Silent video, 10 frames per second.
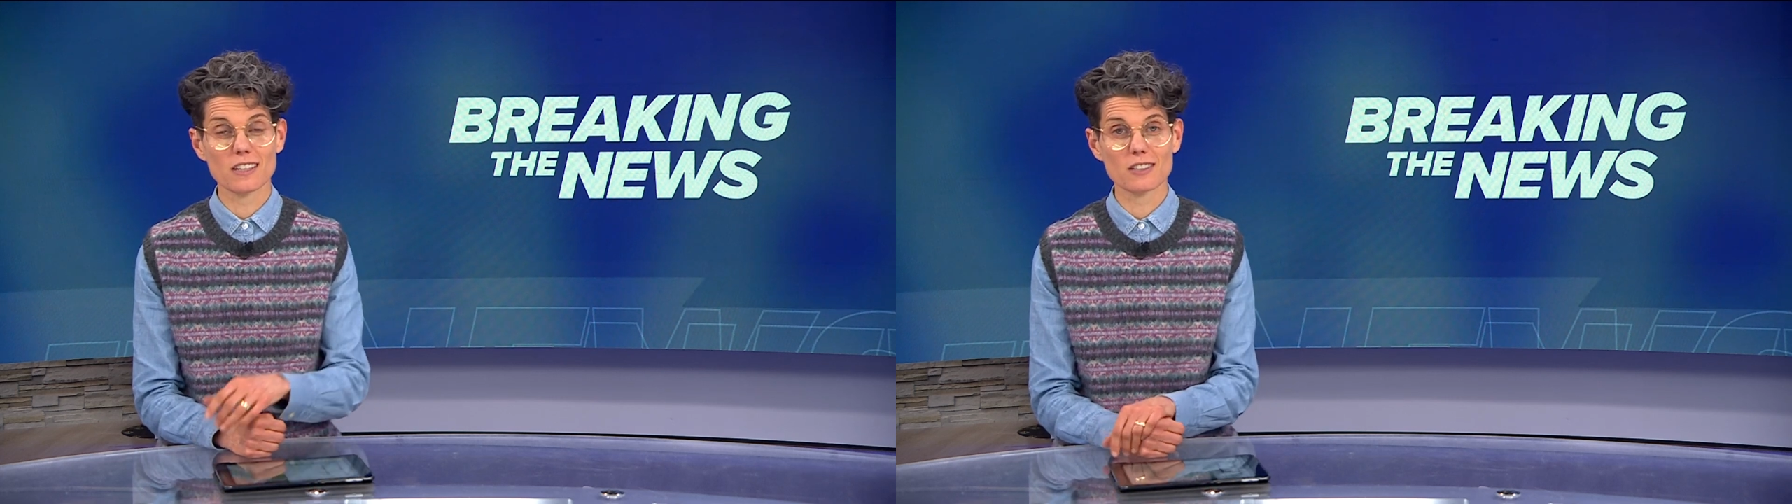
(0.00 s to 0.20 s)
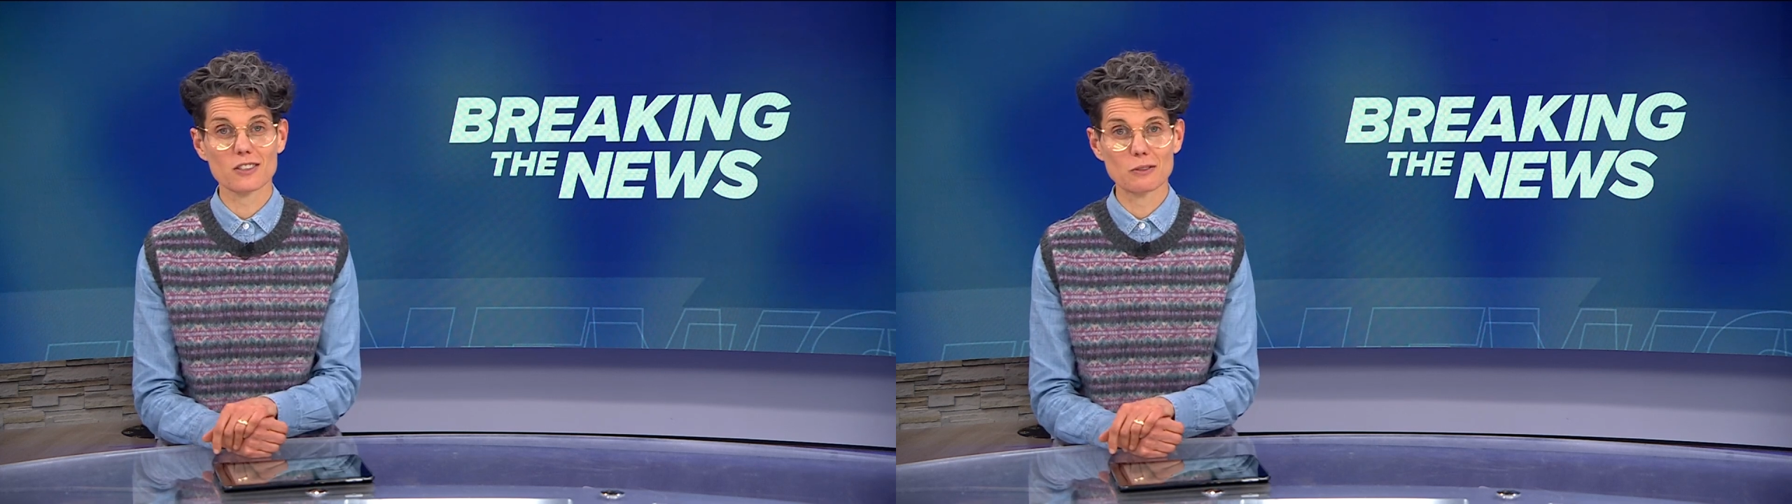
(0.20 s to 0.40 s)

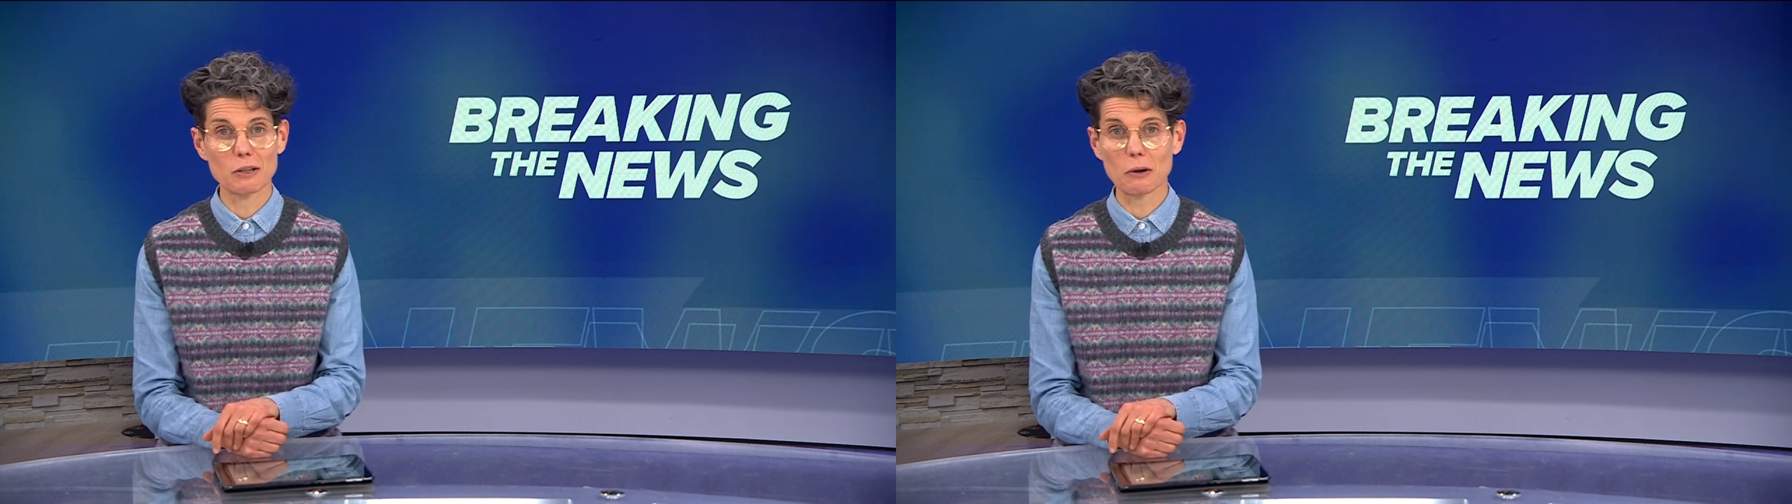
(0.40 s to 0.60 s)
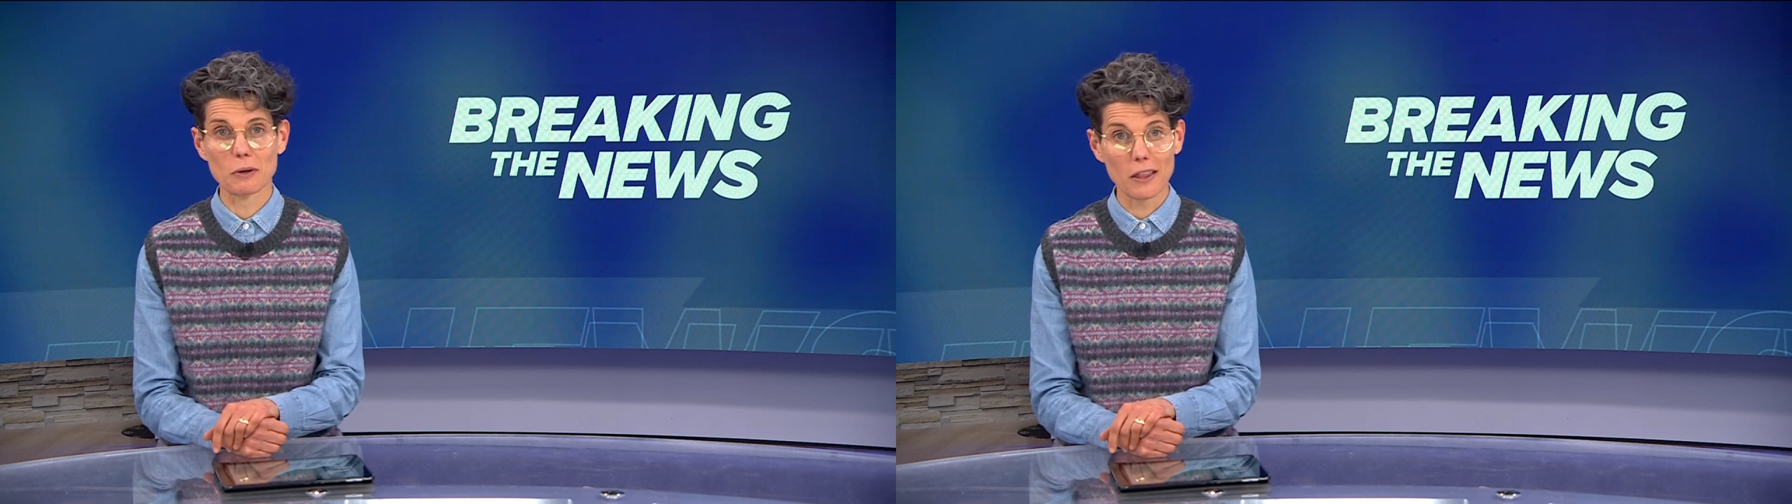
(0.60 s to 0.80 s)
as you
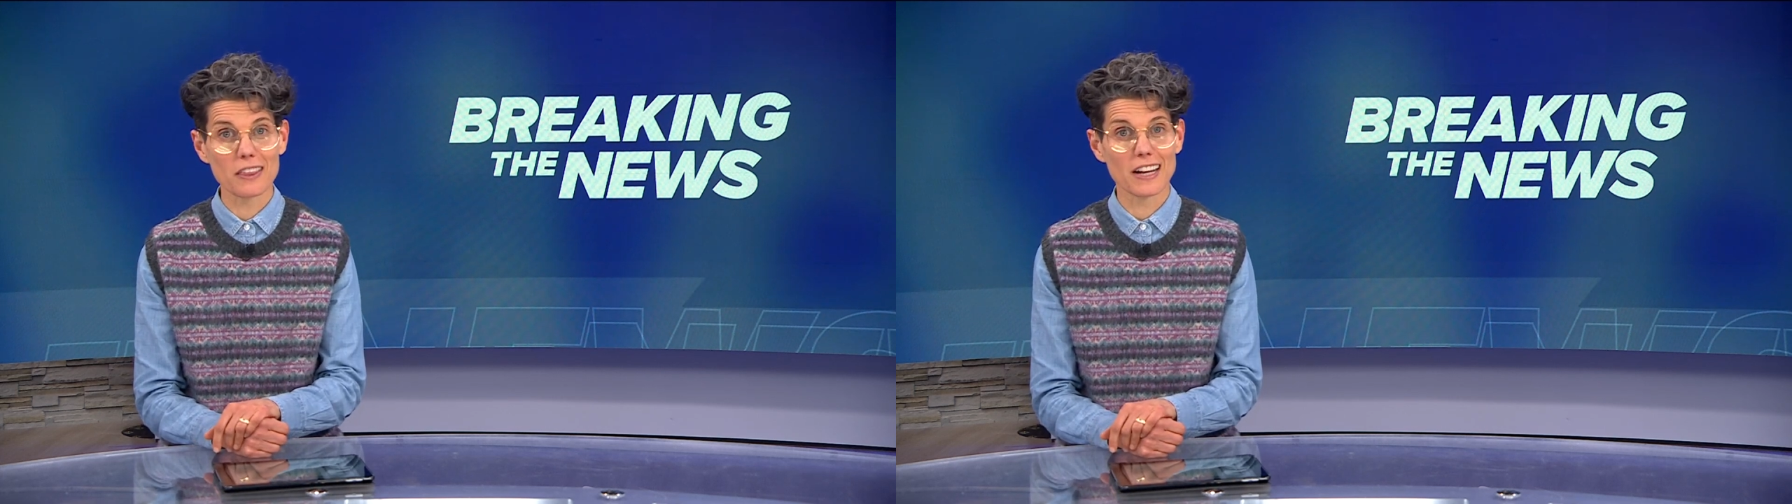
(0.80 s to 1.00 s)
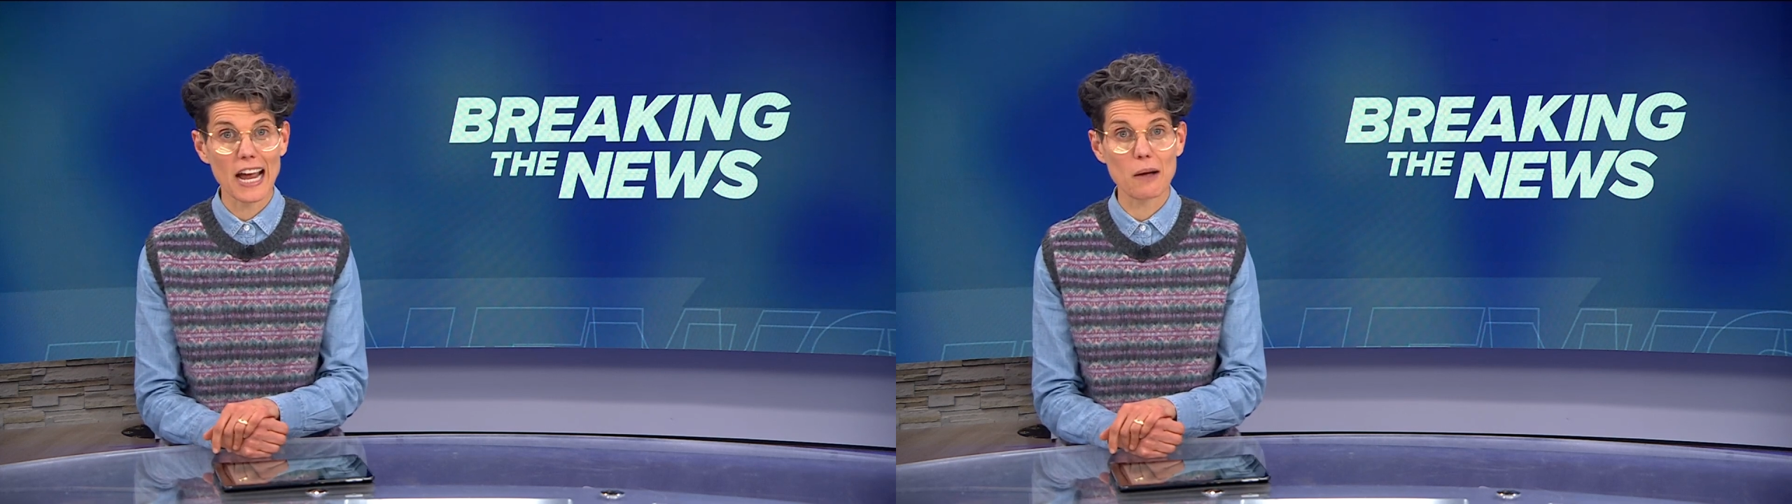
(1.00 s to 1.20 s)
know,
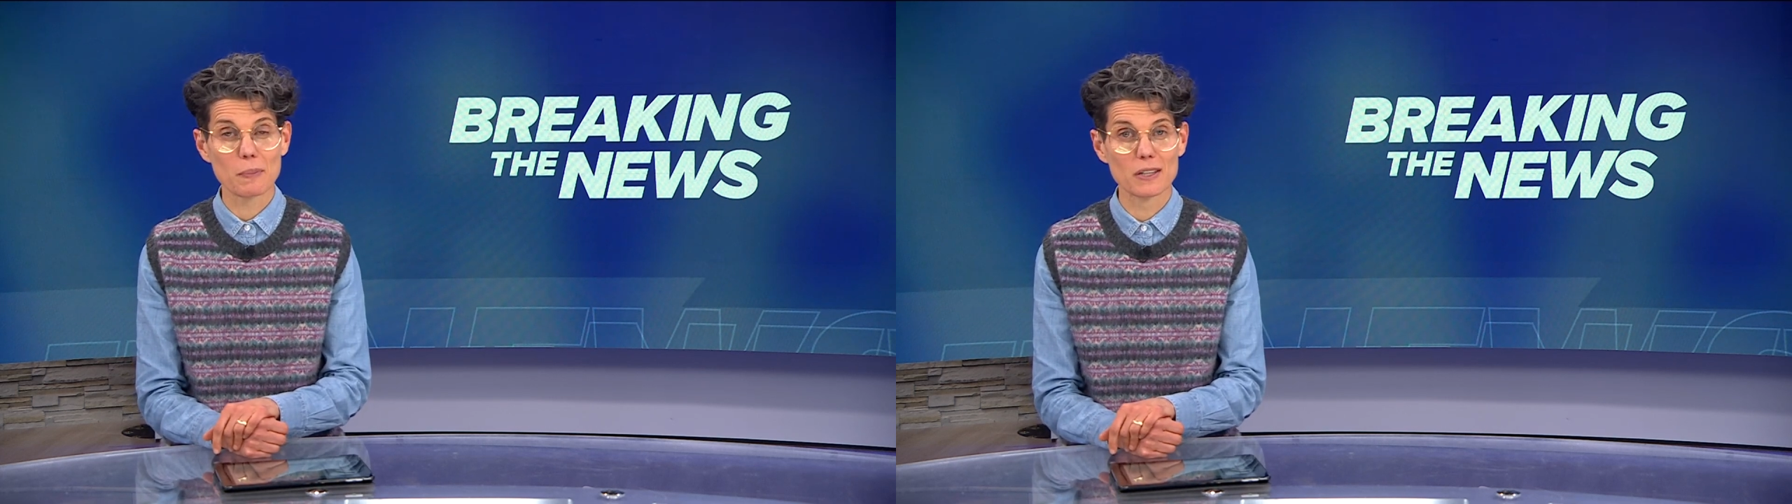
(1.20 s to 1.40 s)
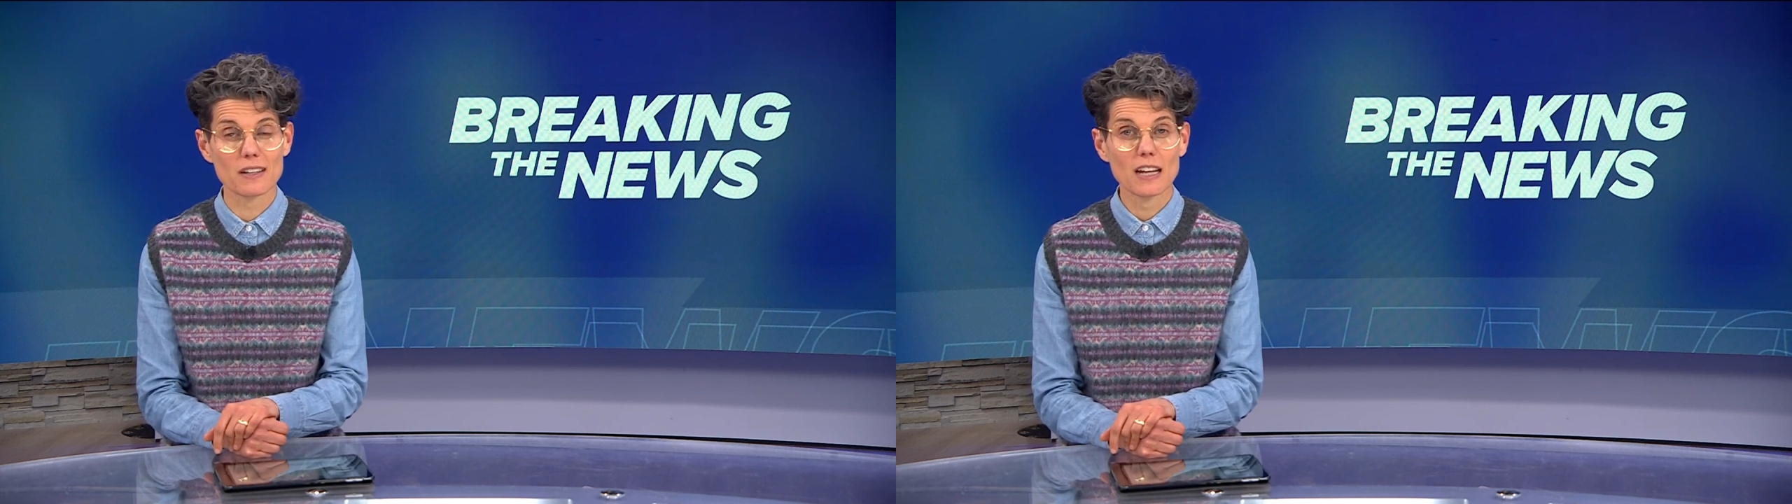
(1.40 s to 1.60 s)
nothing
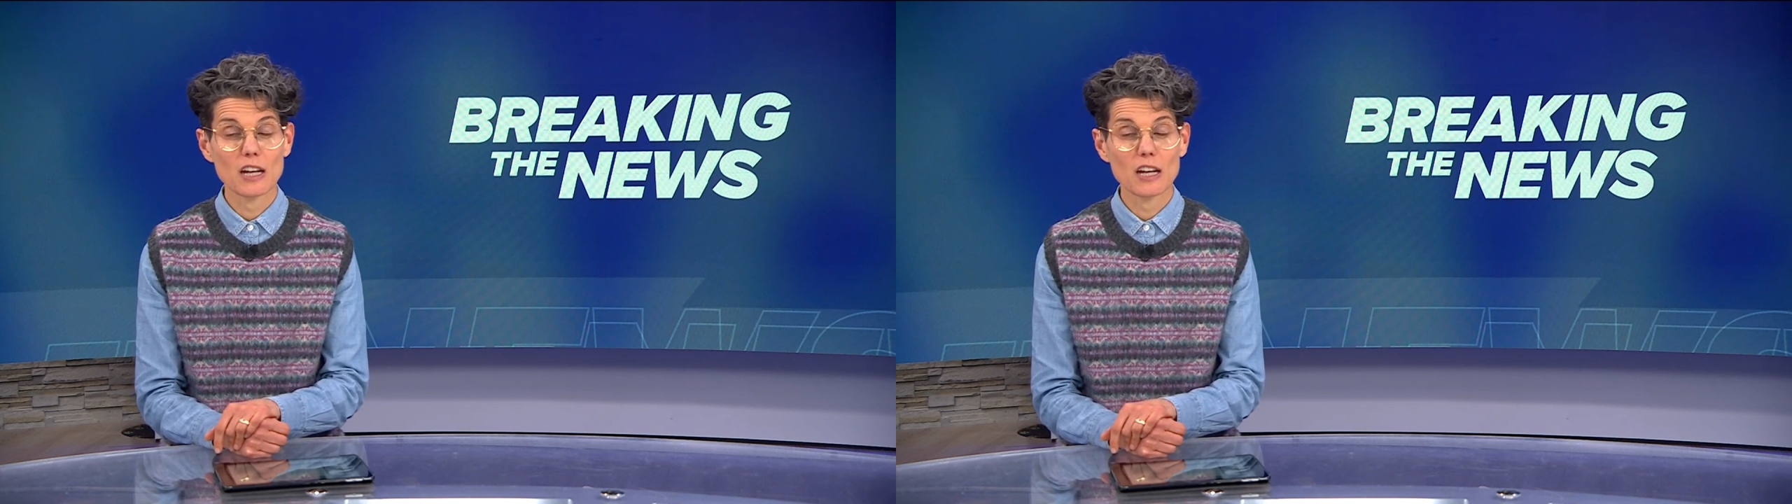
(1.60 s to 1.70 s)
happened.